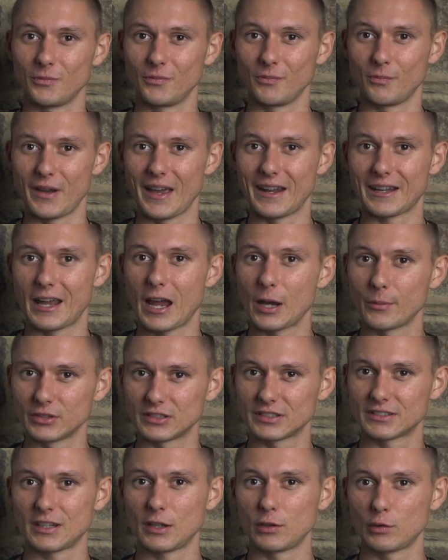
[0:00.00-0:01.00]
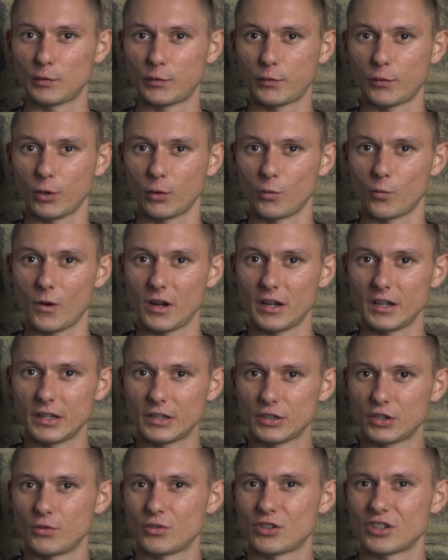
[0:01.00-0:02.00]
bad habits tend to fall away
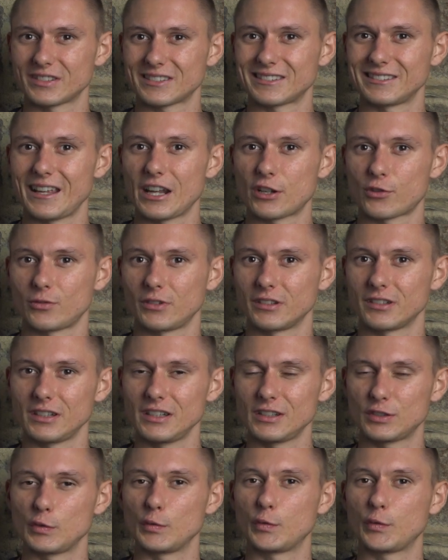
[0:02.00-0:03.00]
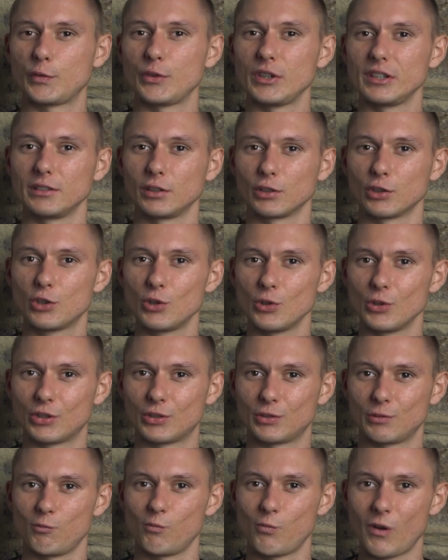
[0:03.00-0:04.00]
and you're just naturally at ease. You feel
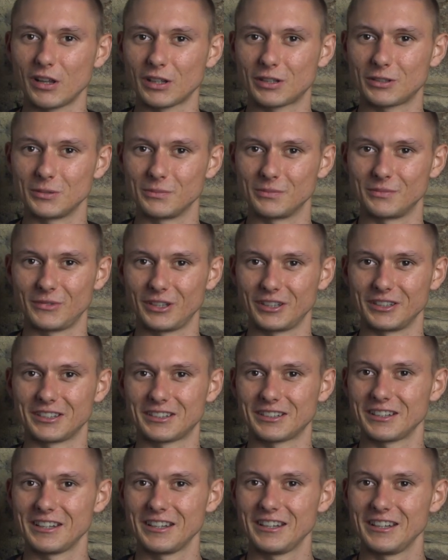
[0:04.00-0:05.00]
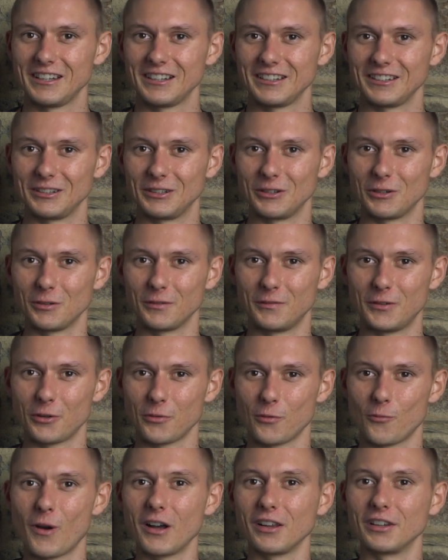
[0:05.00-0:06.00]
good, welcome, very
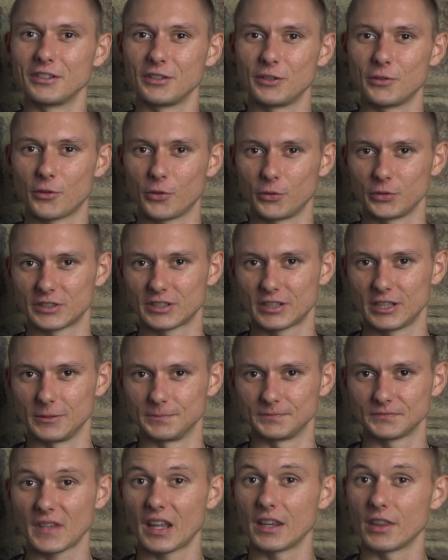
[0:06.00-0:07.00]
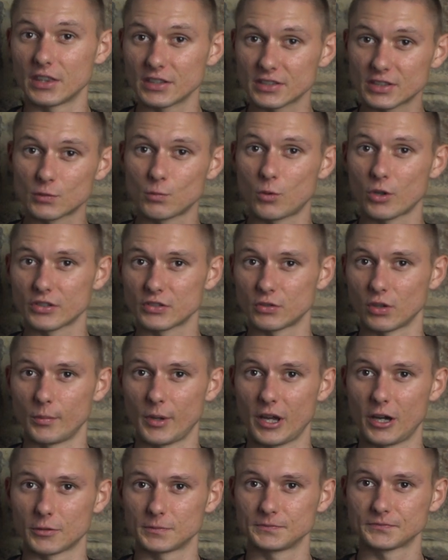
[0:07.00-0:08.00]
well in your own skin. And this is what it's all
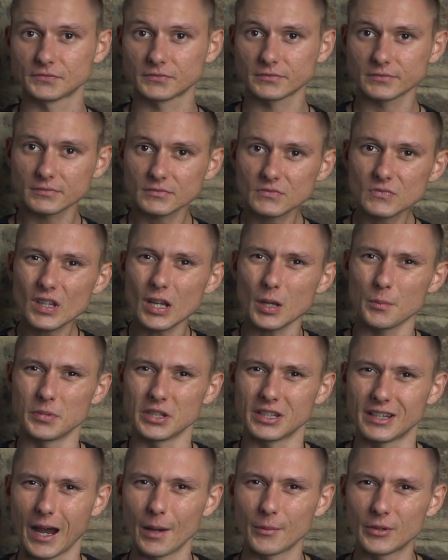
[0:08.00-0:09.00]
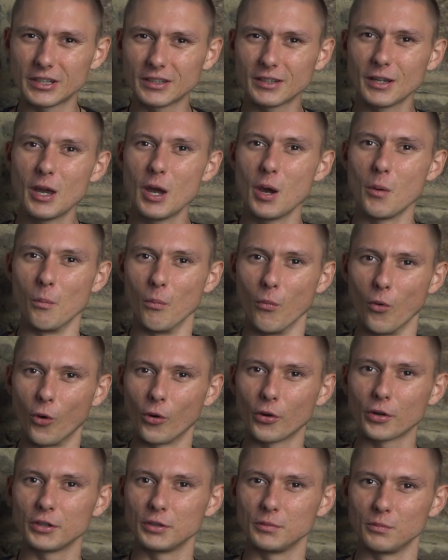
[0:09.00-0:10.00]
about. Becoming
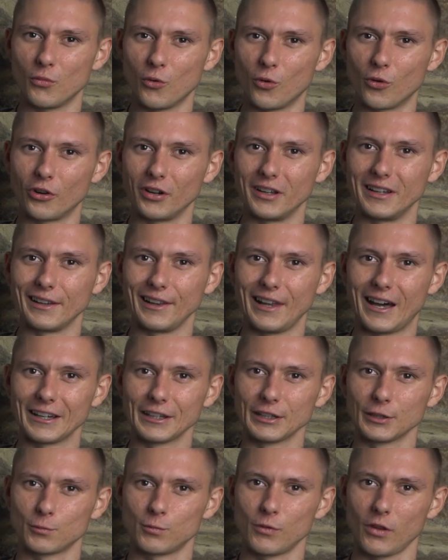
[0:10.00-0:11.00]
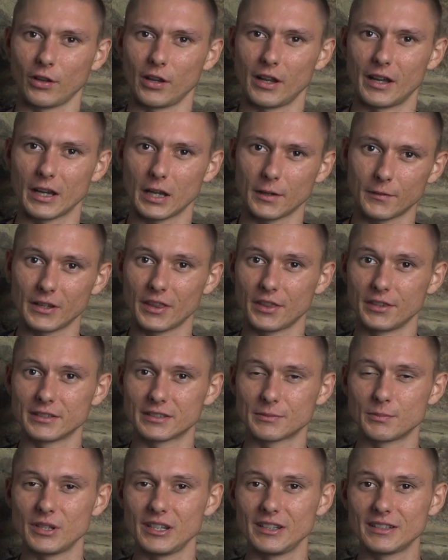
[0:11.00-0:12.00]
more and more aligned with life. And this
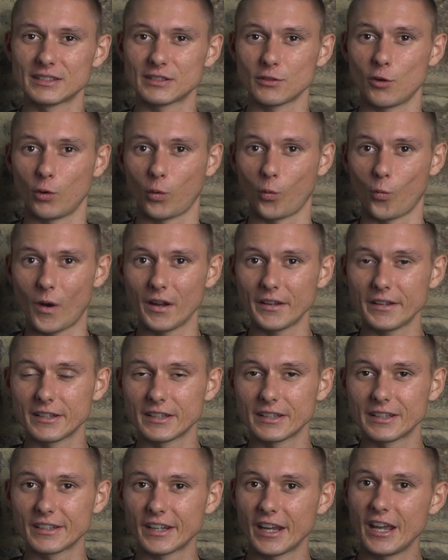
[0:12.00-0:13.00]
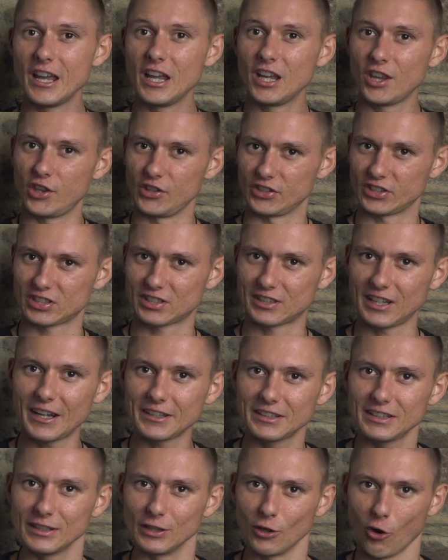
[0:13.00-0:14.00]
means, on one hand, the
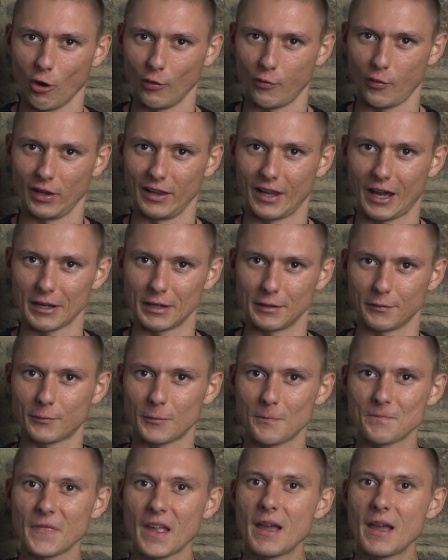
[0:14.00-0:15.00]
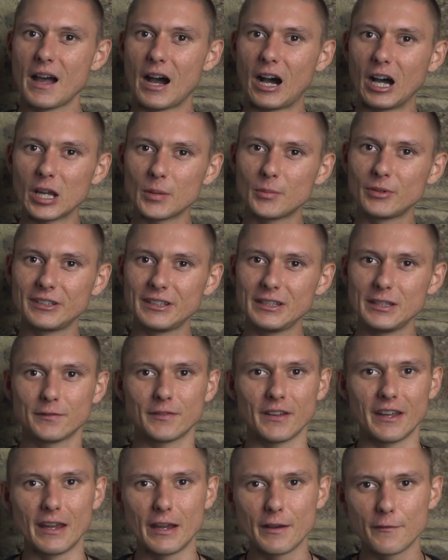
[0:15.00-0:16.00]
study of life. I believe
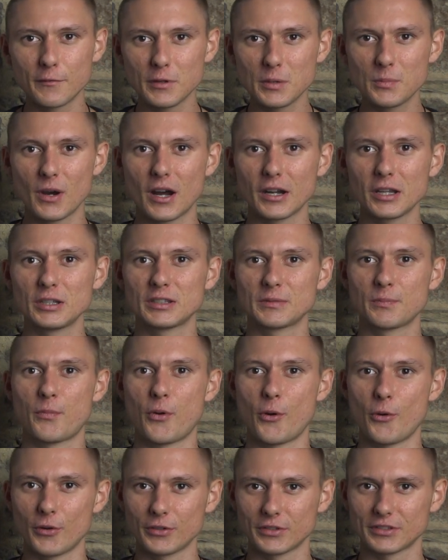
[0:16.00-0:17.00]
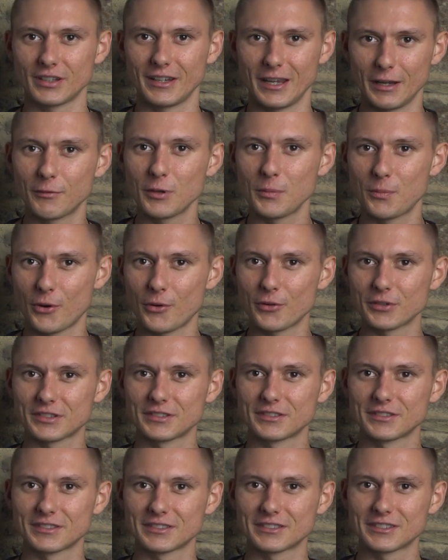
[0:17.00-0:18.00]
every
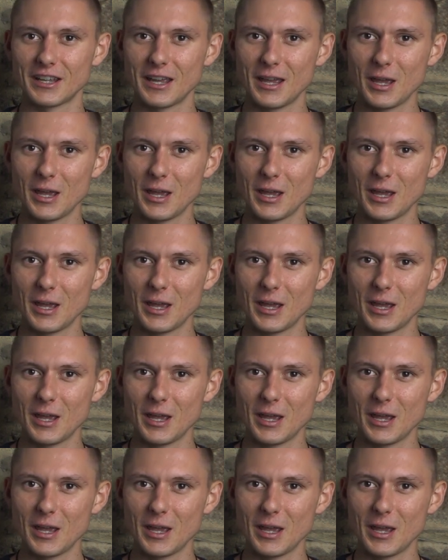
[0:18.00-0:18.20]
person's